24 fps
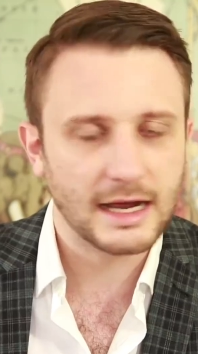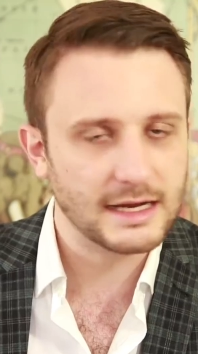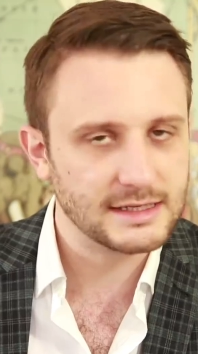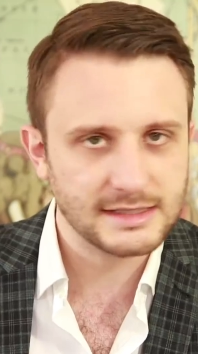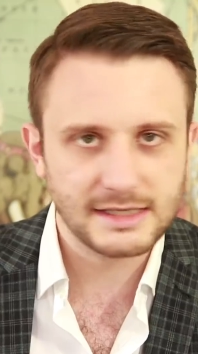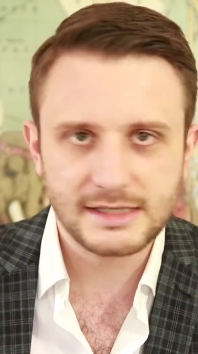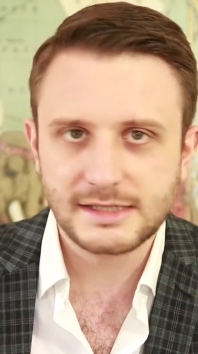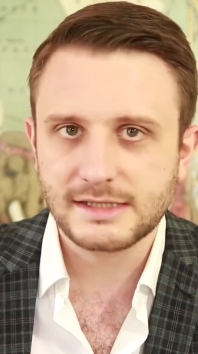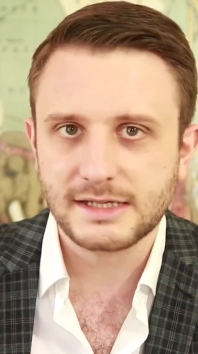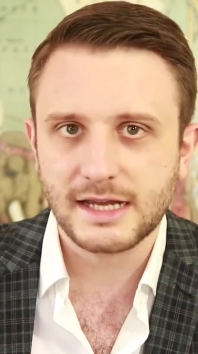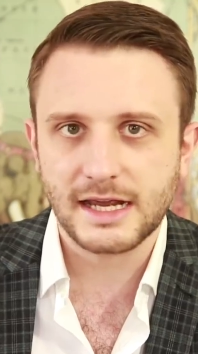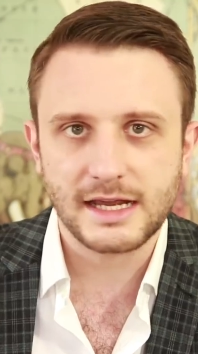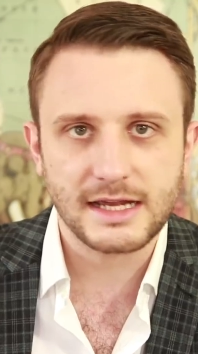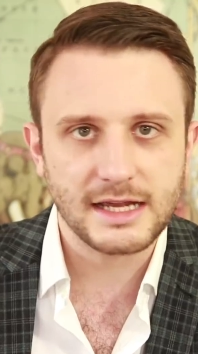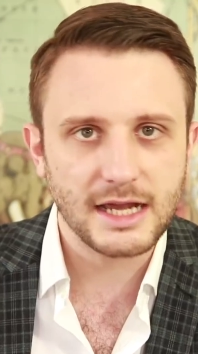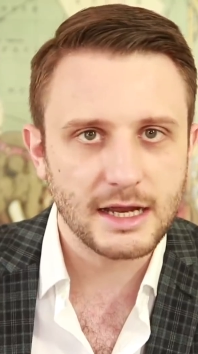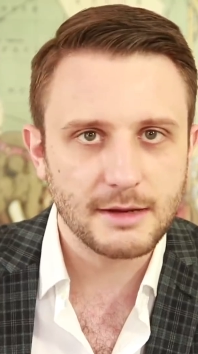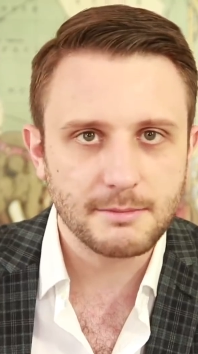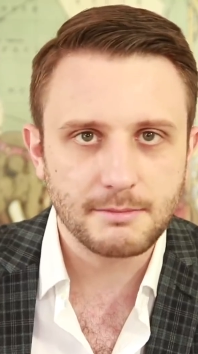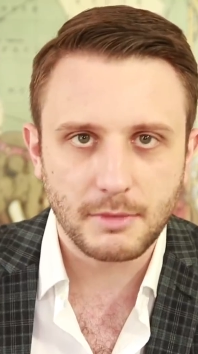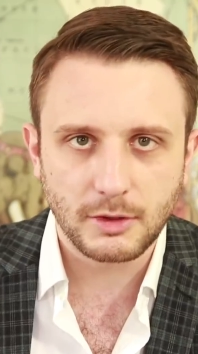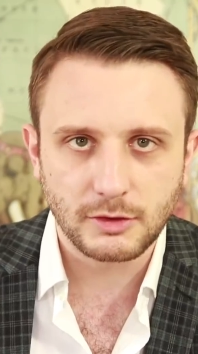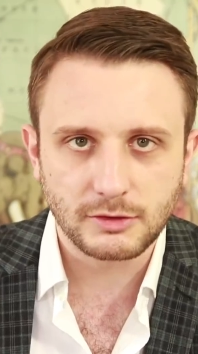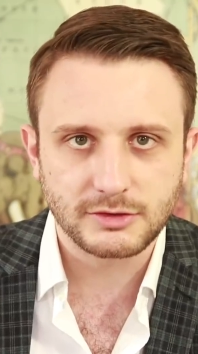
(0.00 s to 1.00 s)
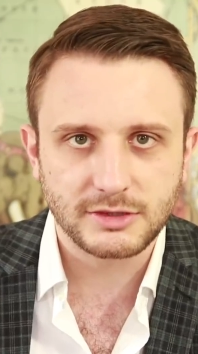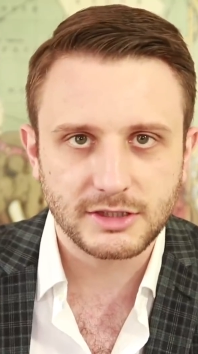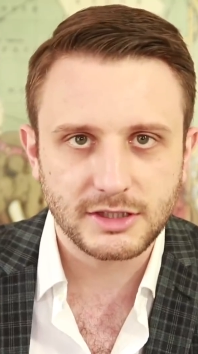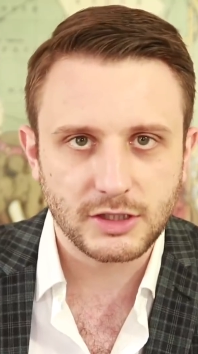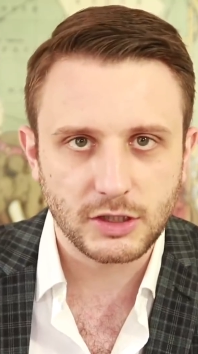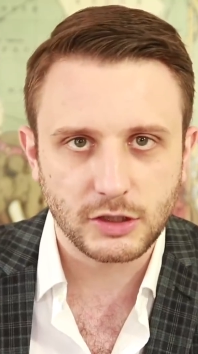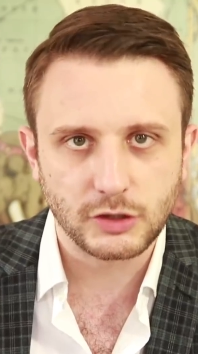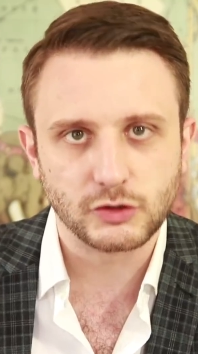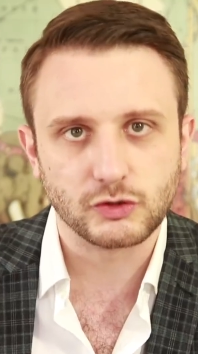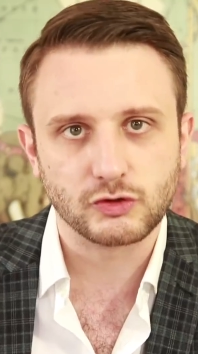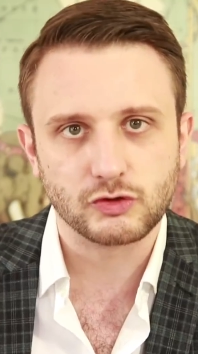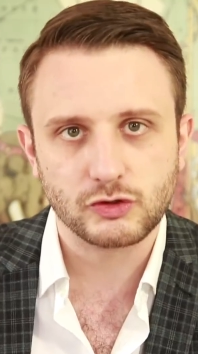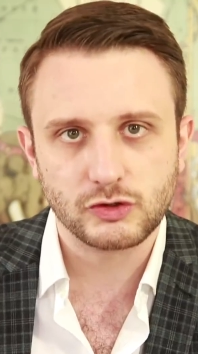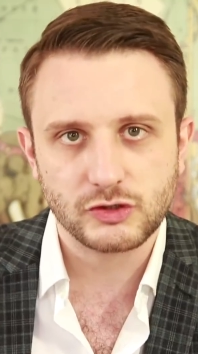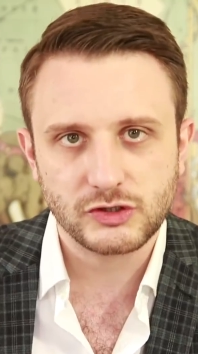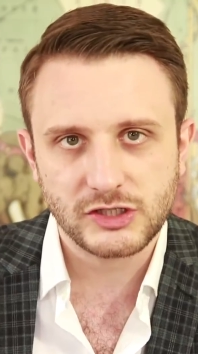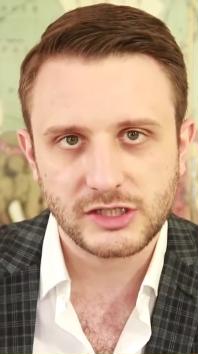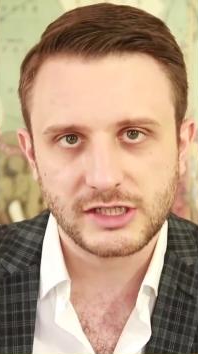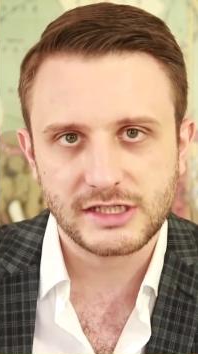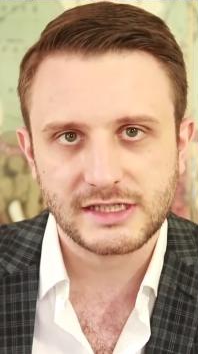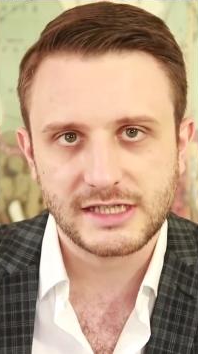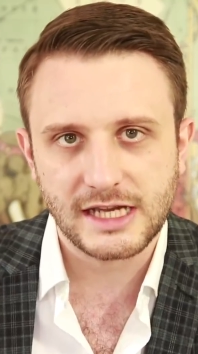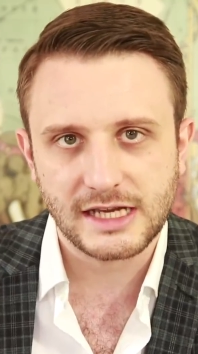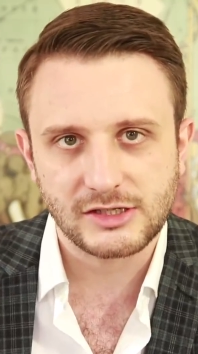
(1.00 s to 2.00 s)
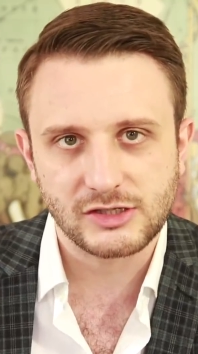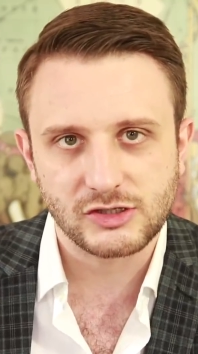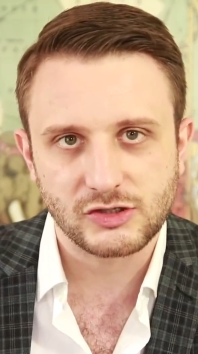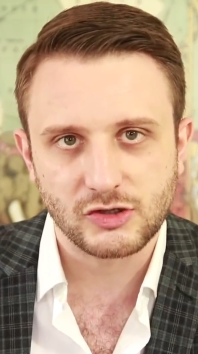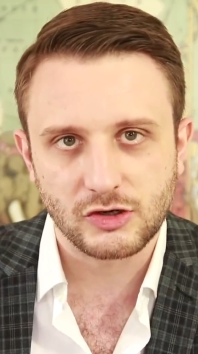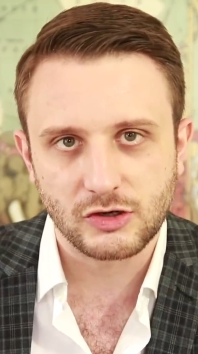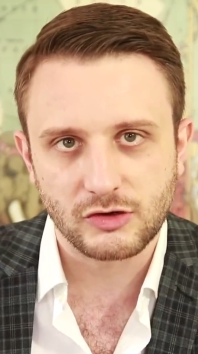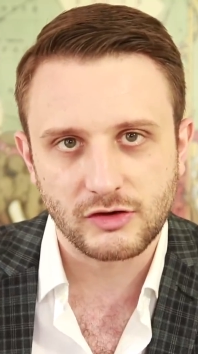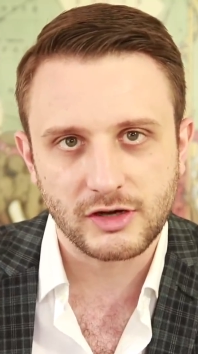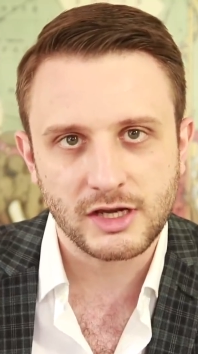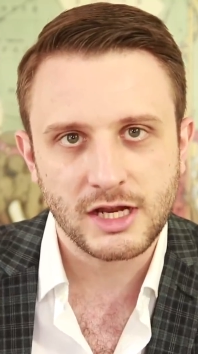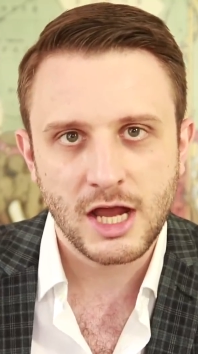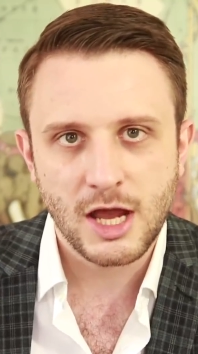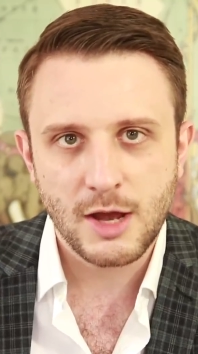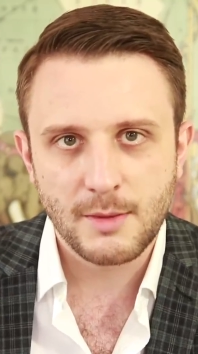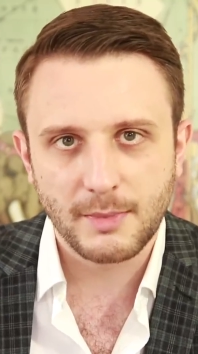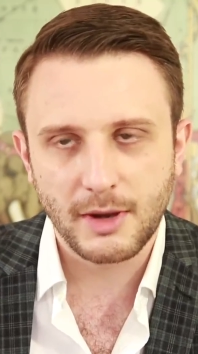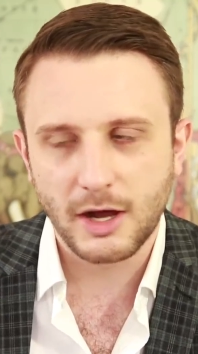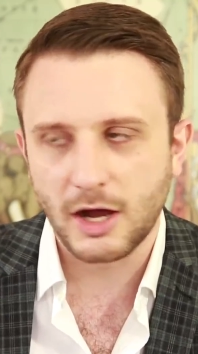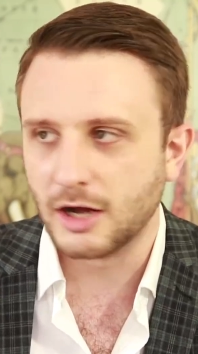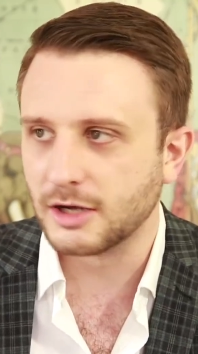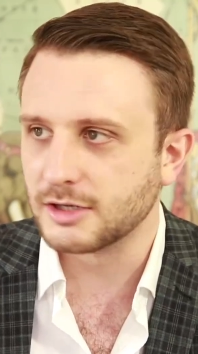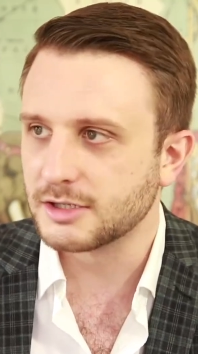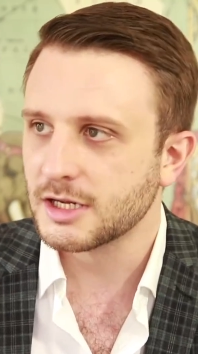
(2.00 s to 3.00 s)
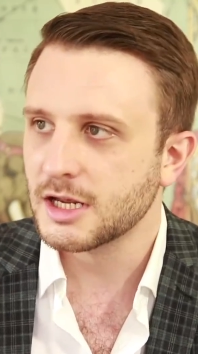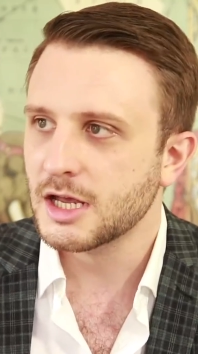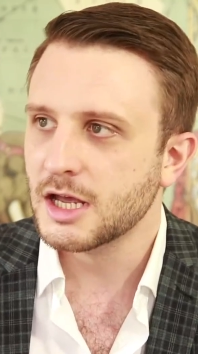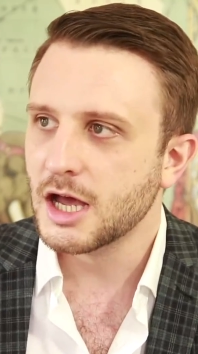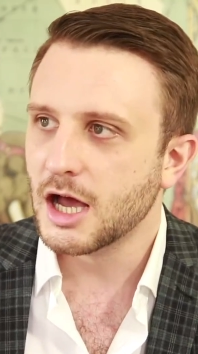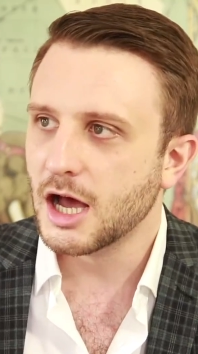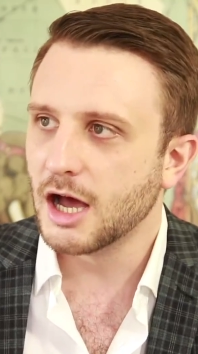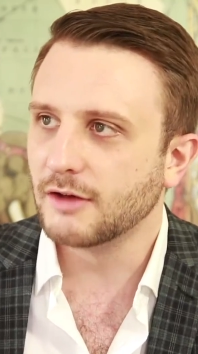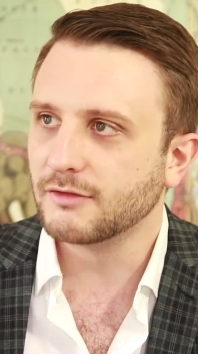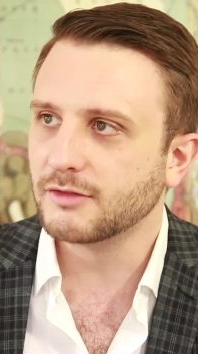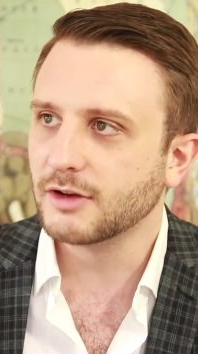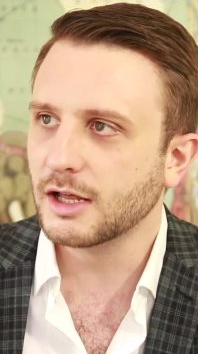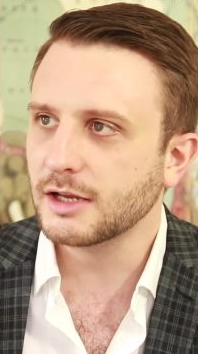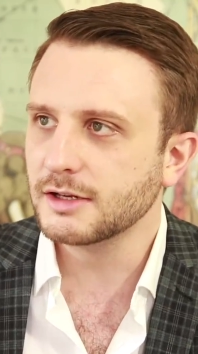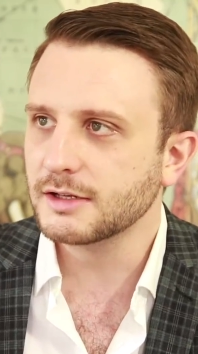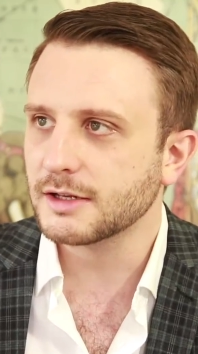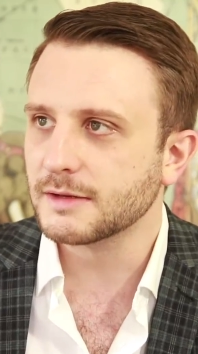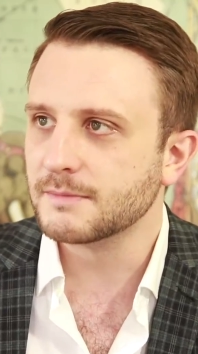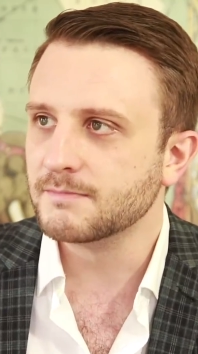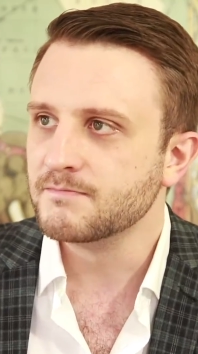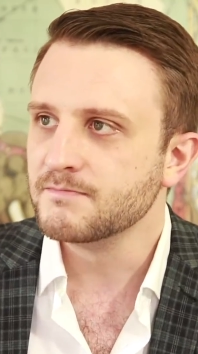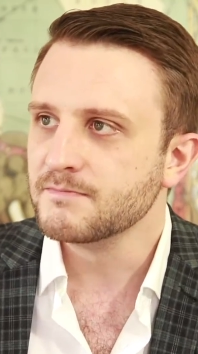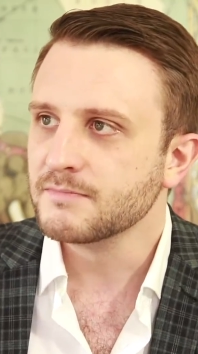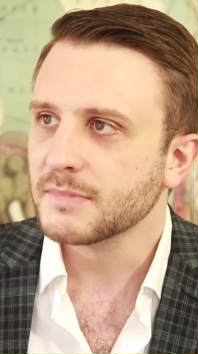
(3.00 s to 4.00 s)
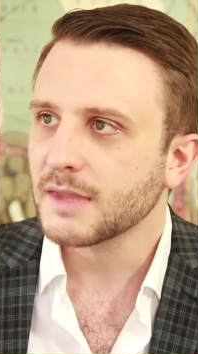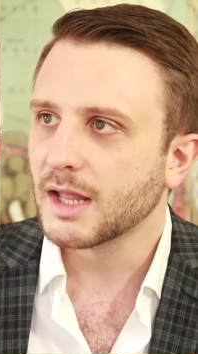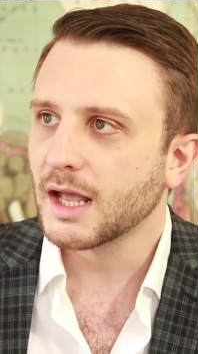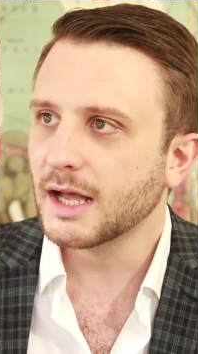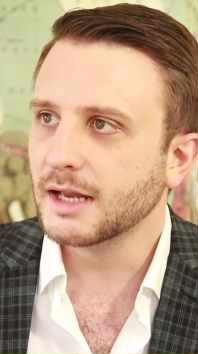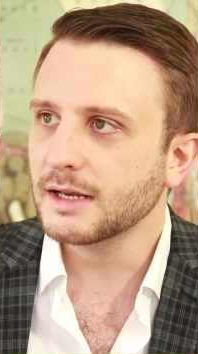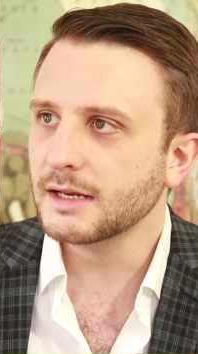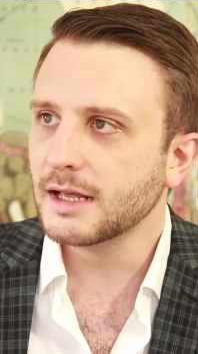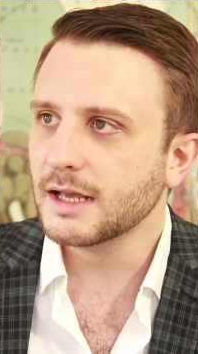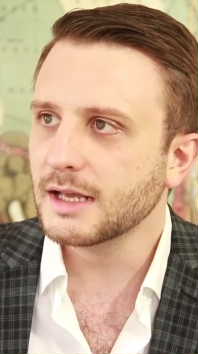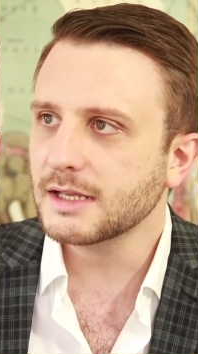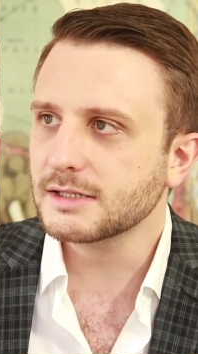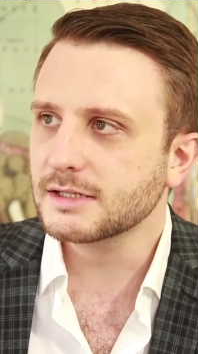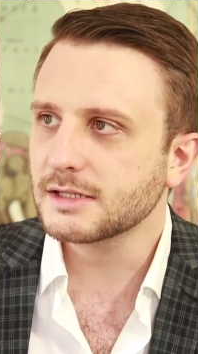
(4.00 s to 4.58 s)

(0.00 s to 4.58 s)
as I say, a multicultural success story part of London. And